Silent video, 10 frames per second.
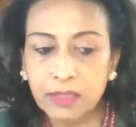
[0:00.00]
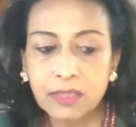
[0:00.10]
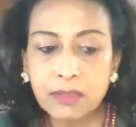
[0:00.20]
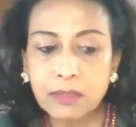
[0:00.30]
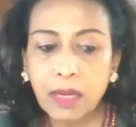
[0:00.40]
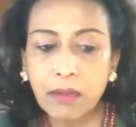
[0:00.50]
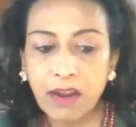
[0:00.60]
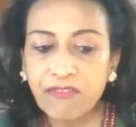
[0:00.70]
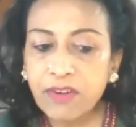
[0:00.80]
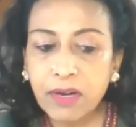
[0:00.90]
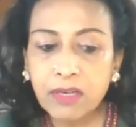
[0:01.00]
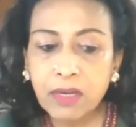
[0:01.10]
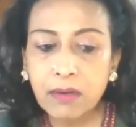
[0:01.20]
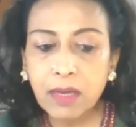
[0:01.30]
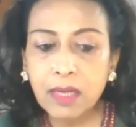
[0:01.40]
is lieutenant
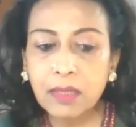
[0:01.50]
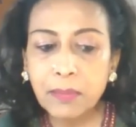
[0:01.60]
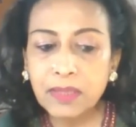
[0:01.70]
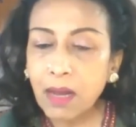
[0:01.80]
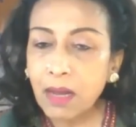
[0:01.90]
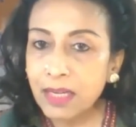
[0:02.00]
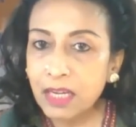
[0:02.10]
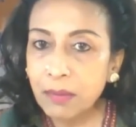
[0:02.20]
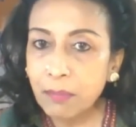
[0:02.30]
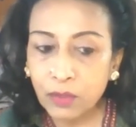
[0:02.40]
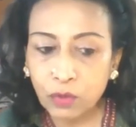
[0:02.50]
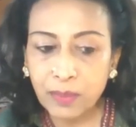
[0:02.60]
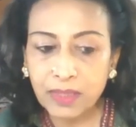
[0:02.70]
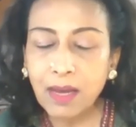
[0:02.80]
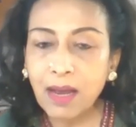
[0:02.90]
colonel mitali
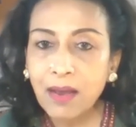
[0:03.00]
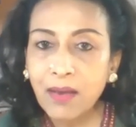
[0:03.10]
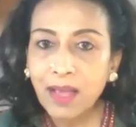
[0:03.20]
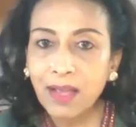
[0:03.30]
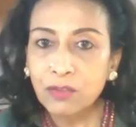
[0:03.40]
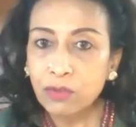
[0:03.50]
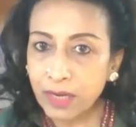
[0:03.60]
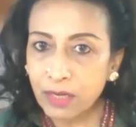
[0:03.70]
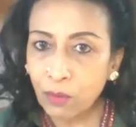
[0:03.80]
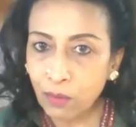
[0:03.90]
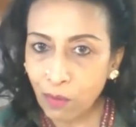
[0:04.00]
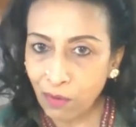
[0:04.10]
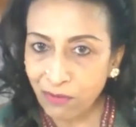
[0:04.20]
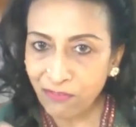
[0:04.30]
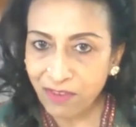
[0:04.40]
madhumita so it took a
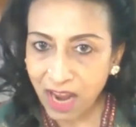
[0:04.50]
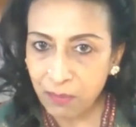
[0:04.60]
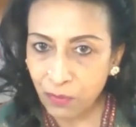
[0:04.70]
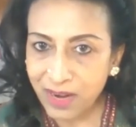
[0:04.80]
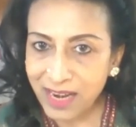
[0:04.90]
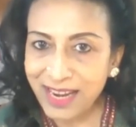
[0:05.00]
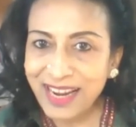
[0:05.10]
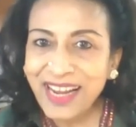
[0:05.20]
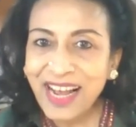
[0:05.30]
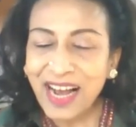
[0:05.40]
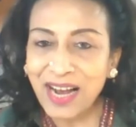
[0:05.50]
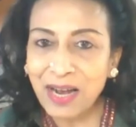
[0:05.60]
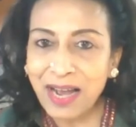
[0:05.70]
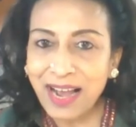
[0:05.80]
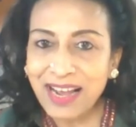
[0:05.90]
lot of time to really
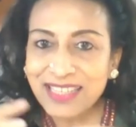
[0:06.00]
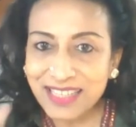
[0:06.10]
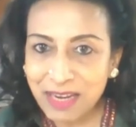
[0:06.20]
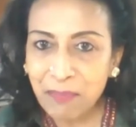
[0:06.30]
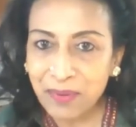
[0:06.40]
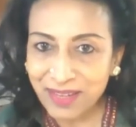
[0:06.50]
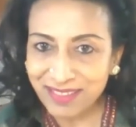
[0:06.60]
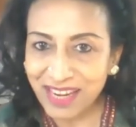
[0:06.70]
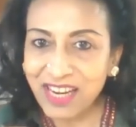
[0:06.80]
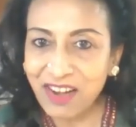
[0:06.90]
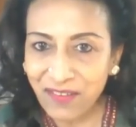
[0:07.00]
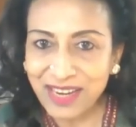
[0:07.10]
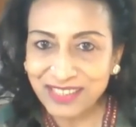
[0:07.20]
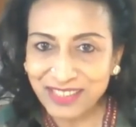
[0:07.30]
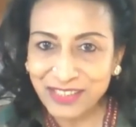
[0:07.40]
accept the
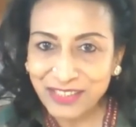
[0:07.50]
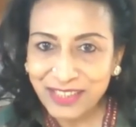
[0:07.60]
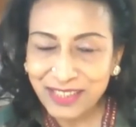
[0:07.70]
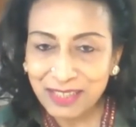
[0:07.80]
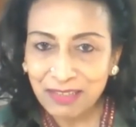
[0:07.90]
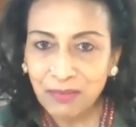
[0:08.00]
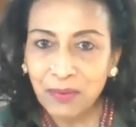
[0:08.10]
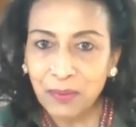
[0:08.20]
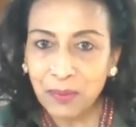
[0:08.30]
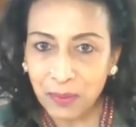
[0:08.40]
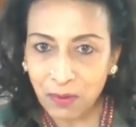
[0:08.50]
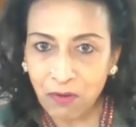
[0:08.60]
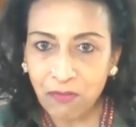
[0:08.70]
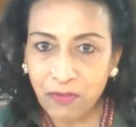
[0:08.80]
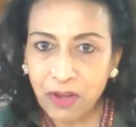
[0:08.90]
courage uh,
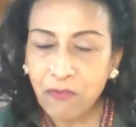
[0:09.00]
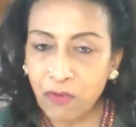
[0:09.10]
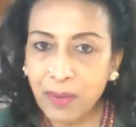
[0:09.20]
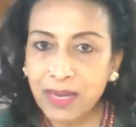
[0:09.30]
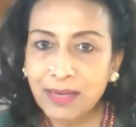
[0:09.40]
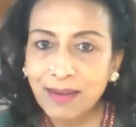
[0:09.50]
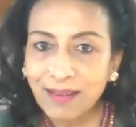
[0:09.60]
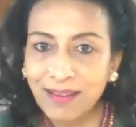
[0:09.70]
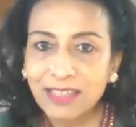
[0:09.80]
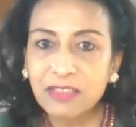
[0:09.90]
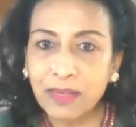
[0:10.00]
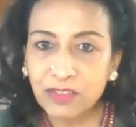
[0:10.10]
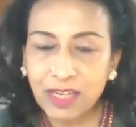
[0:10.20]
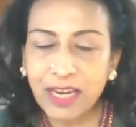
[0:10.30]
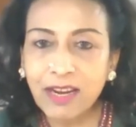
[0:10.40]
of women,
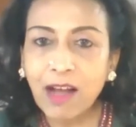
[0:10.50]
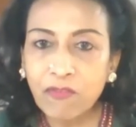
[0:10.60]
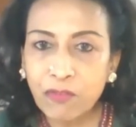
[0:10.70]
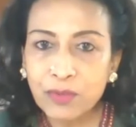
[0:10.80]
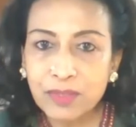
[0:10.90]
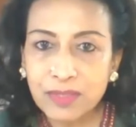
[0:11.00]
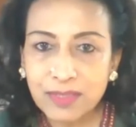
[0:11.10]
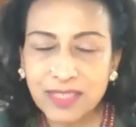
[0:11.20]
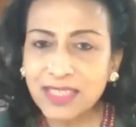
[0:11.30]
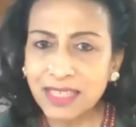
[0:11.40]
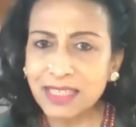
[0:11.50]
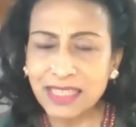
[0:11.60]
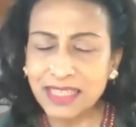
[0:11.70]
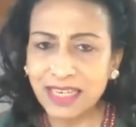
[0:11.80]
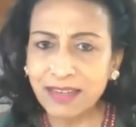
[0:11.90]
especially in armed forces,
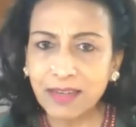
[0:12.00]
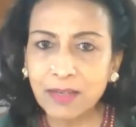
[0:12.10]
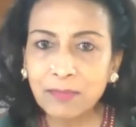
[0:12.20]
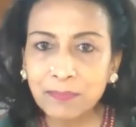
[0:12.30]
isn't it?